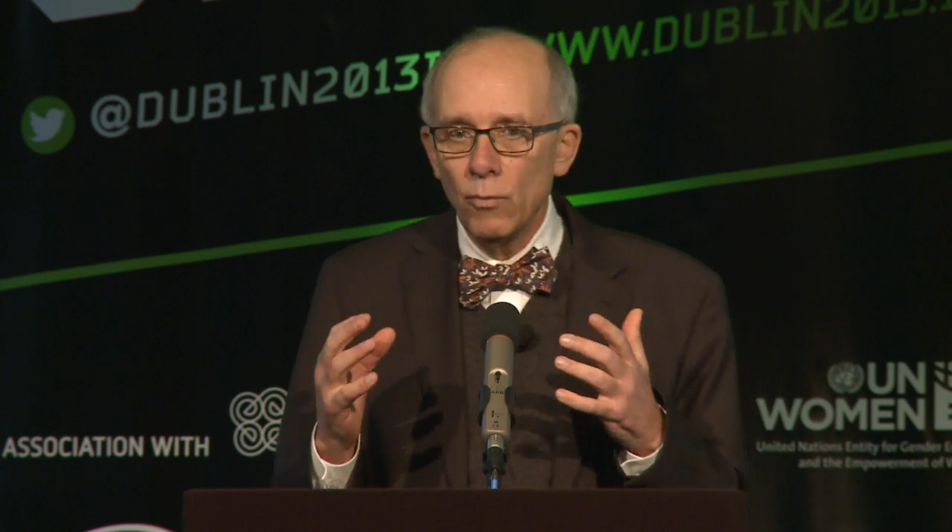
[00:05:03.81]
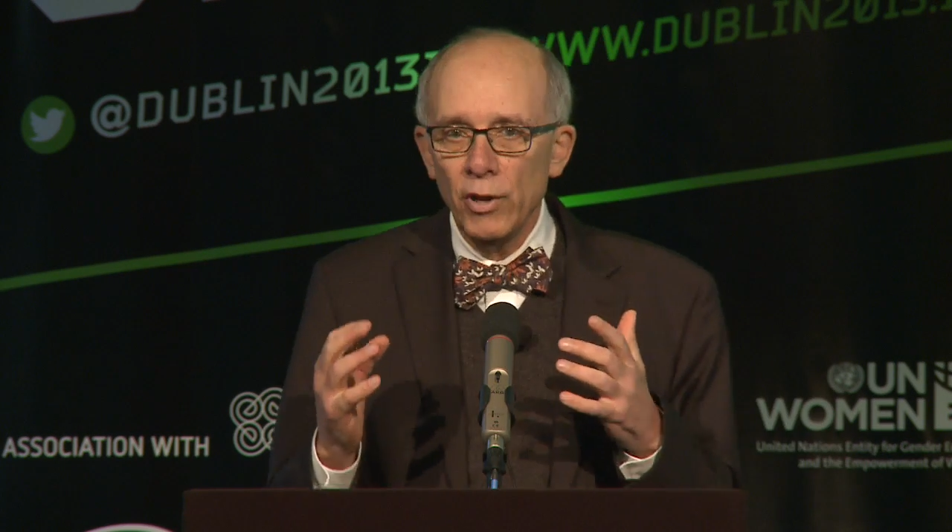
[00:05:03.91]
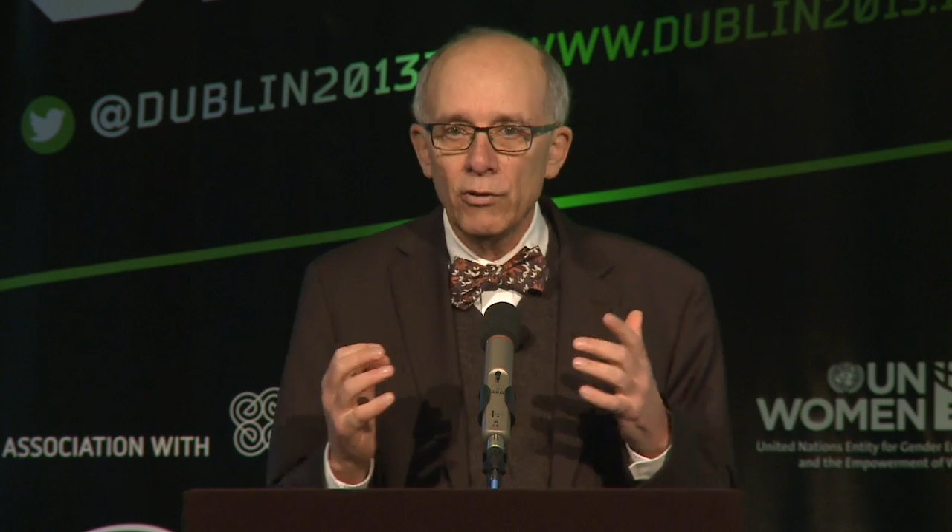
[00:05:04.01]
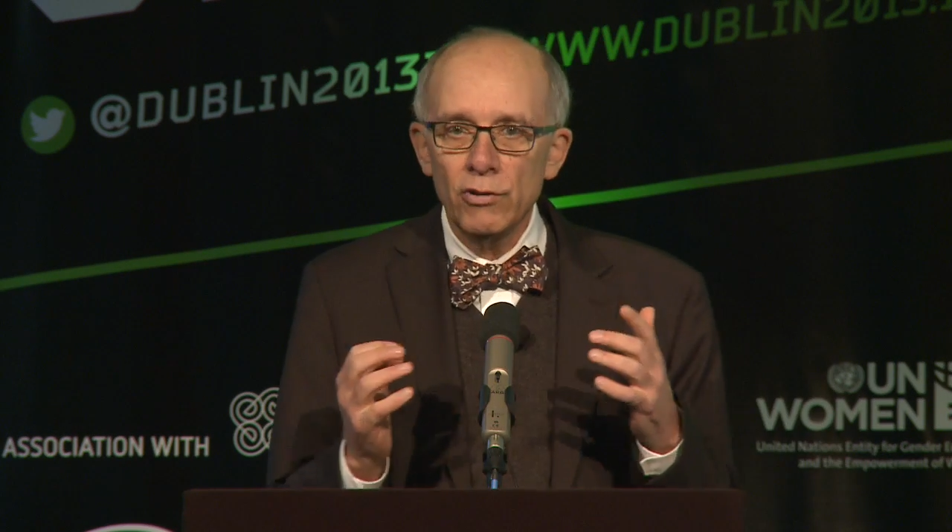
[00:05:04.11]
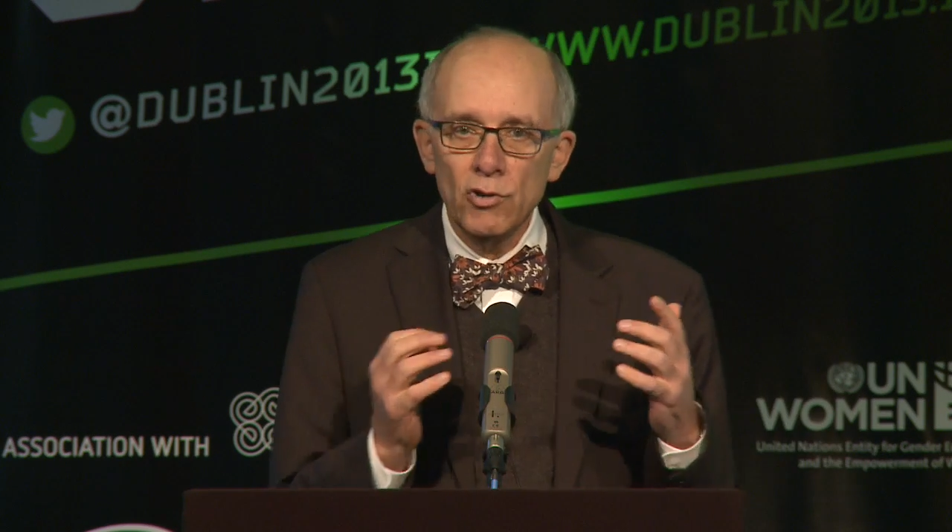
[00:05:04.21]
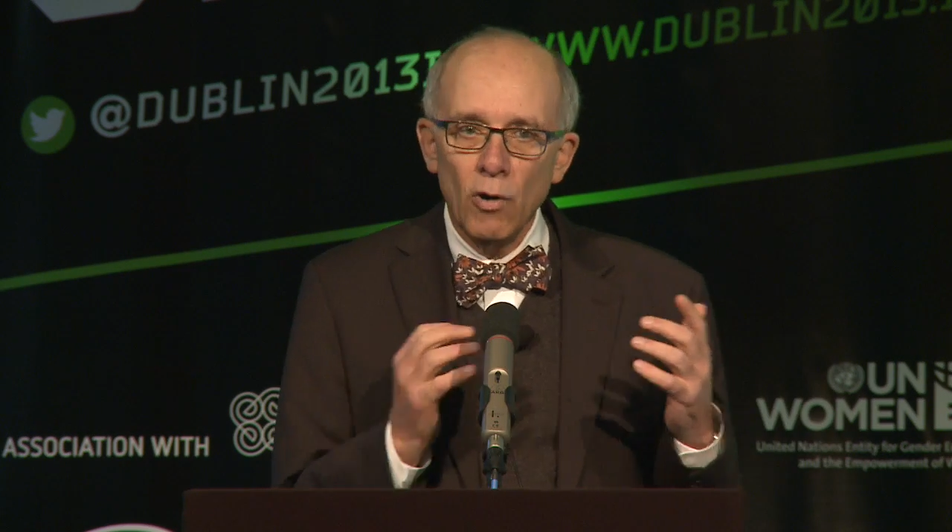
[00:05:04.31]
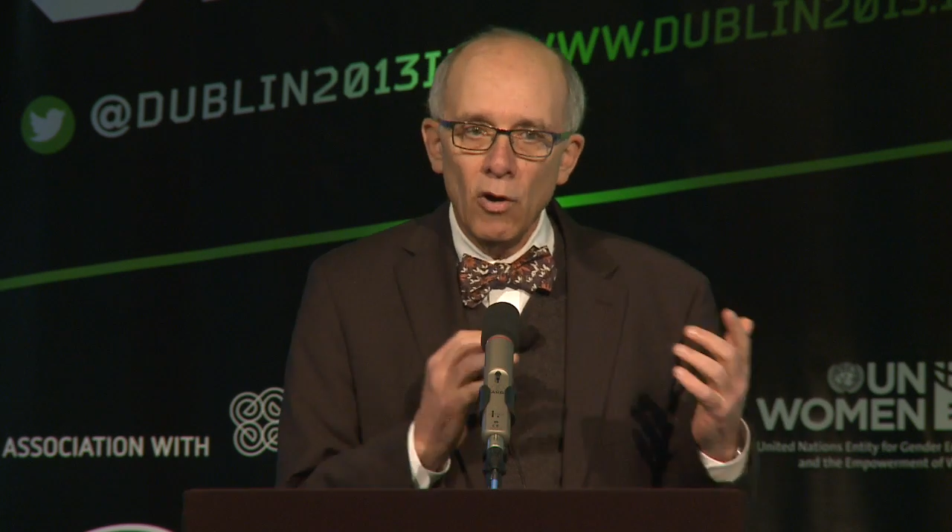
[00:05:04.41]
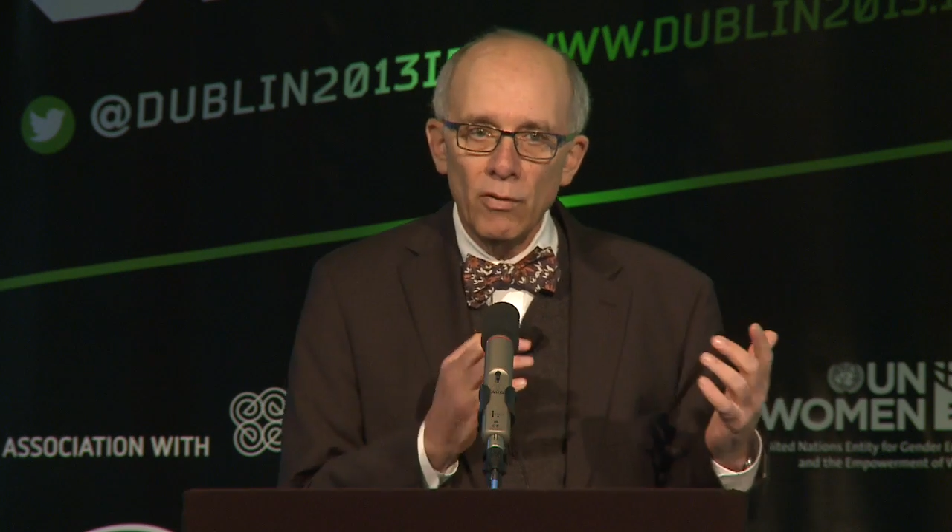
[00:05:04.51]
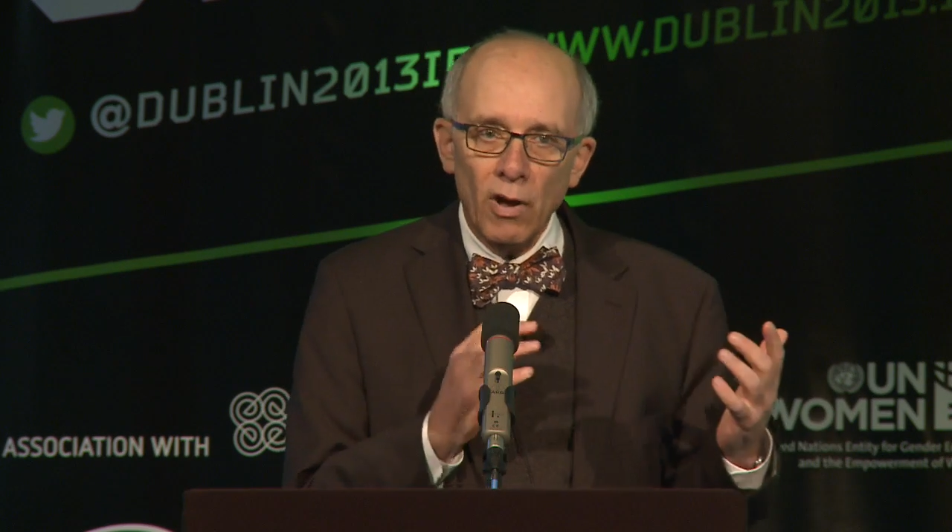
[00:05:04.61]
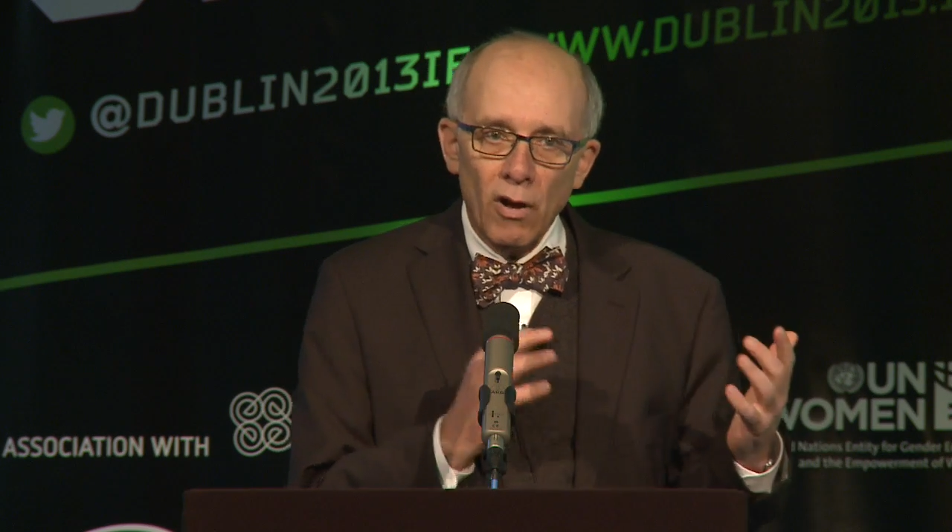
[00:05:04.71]
we couldn't do
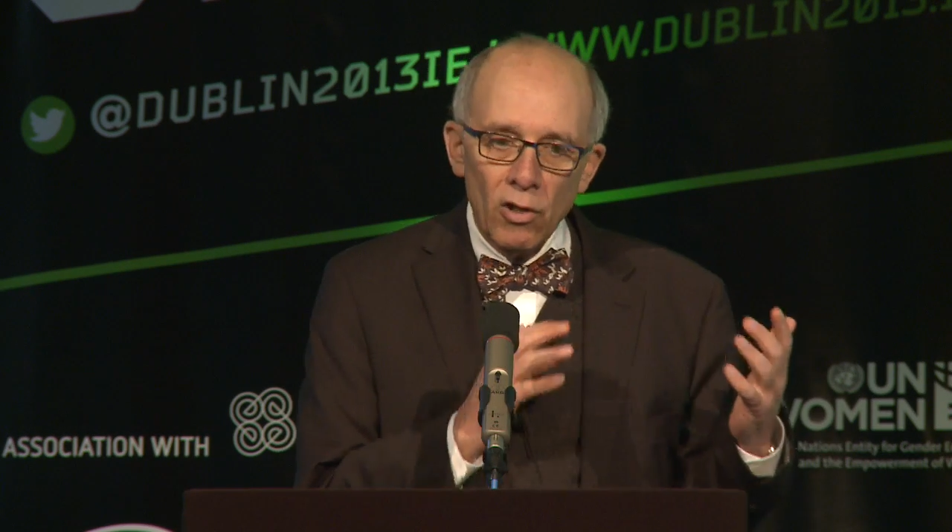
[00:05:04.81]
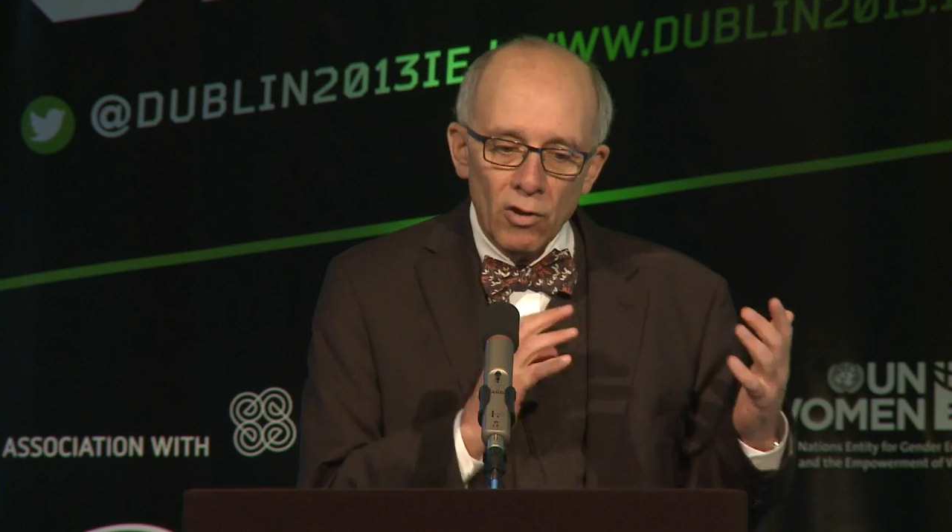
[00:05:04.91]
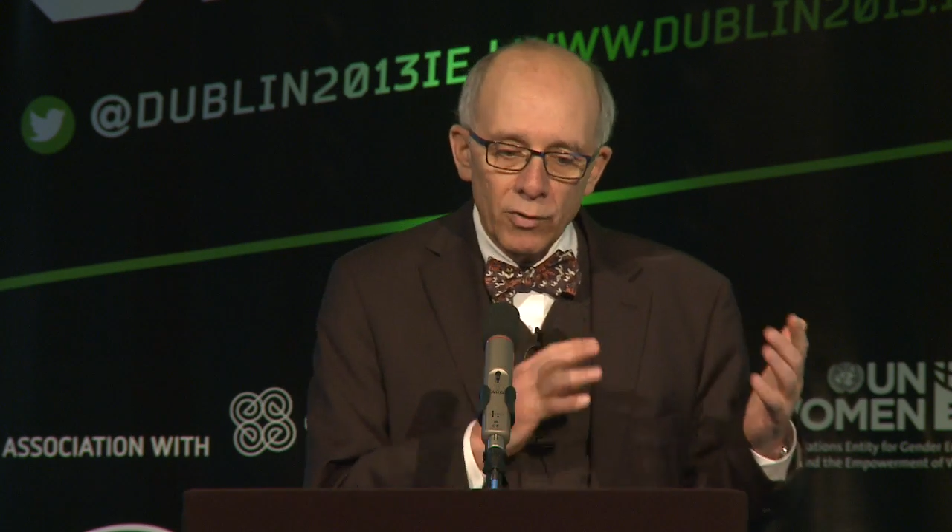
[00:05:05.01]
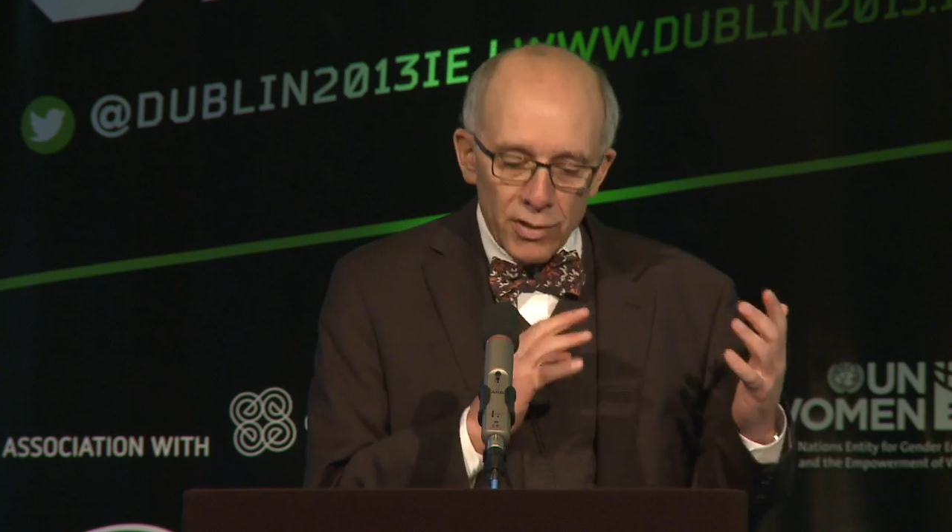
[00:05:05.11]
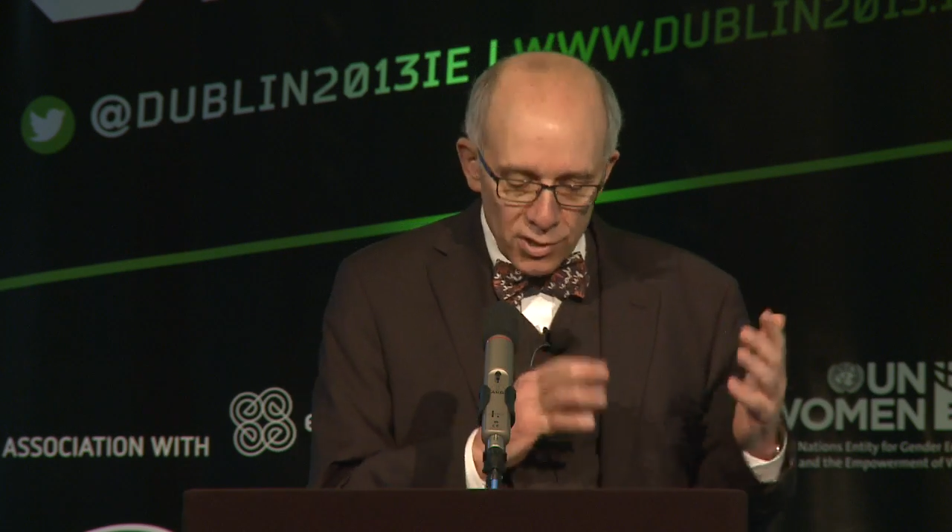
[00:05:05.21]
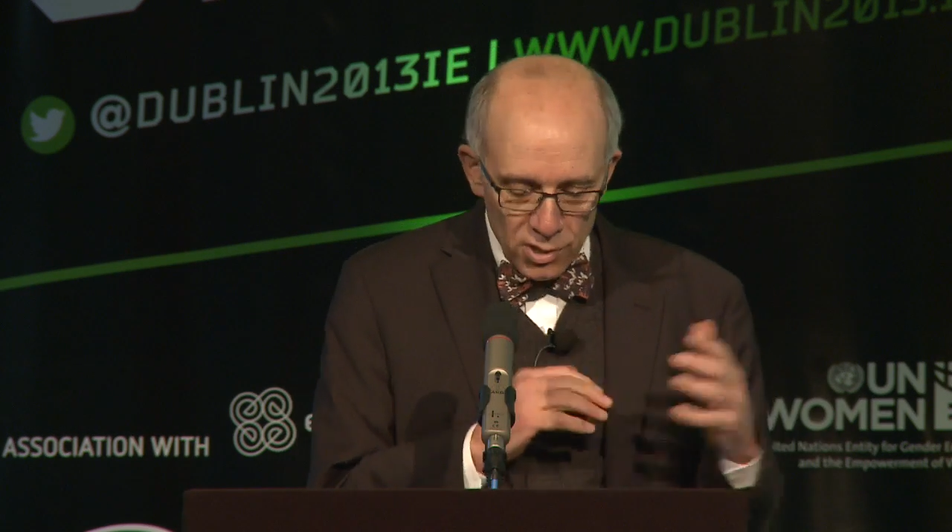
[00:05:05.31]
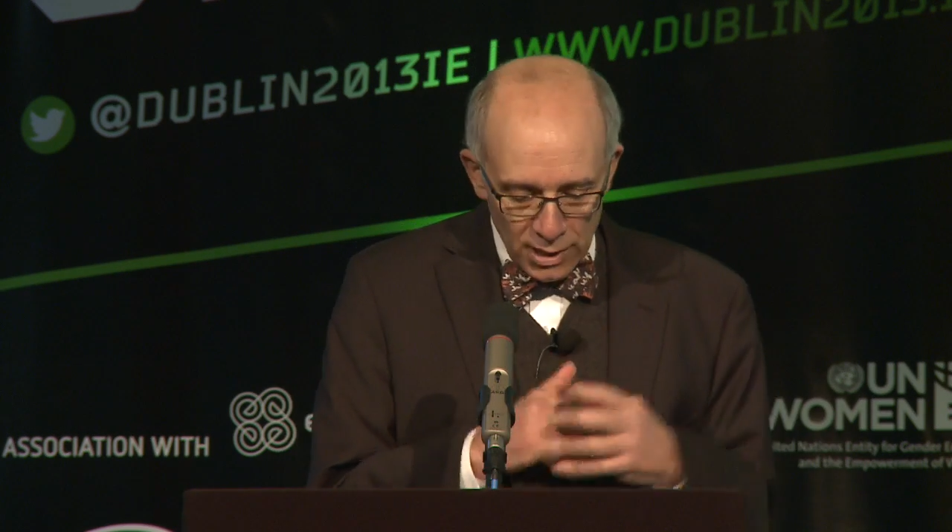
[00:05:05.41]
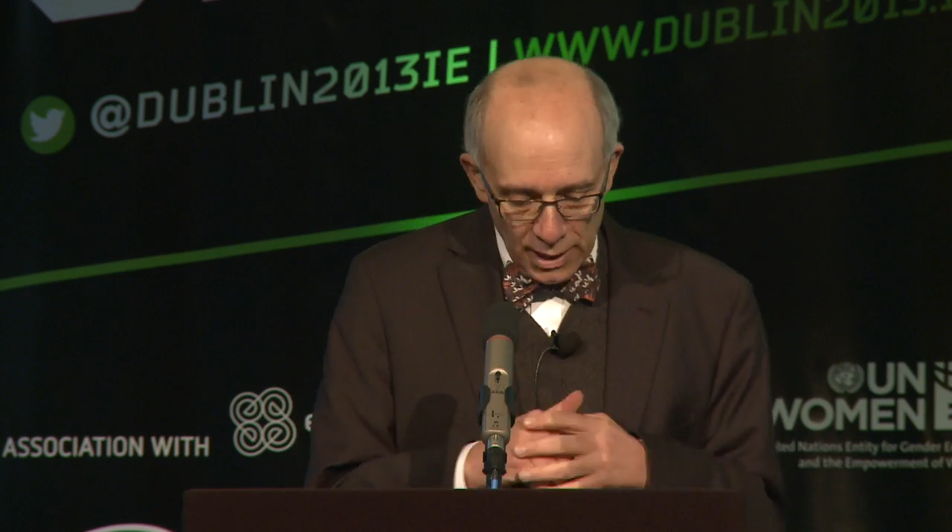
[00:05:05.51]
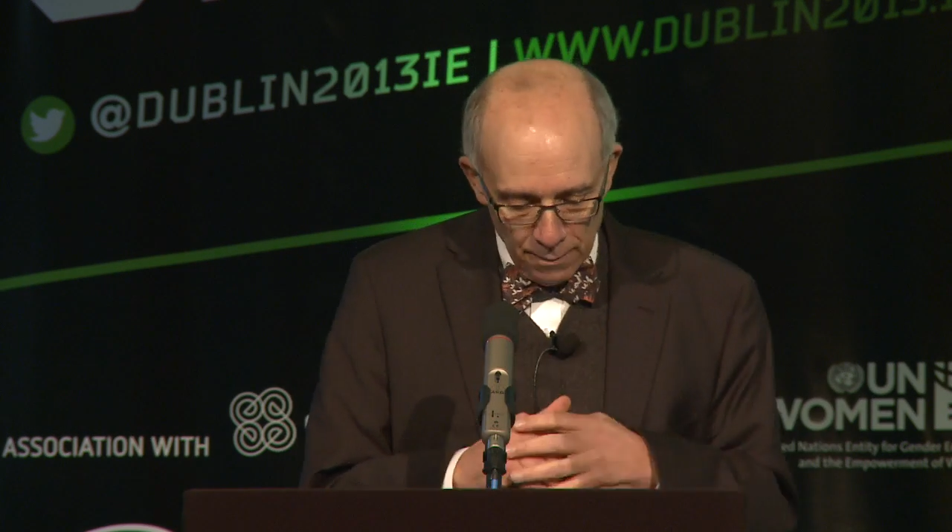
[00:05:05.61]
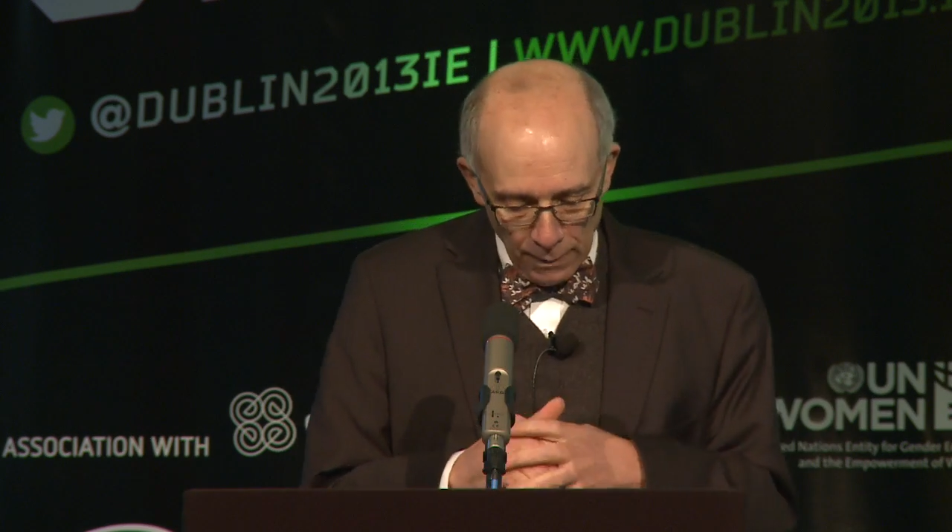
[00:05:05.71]
all of with the
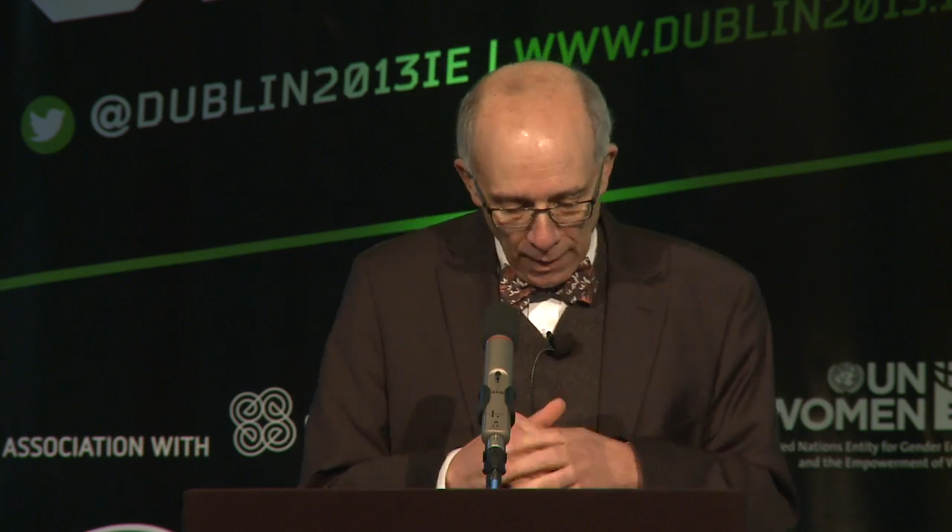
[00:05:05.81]
city.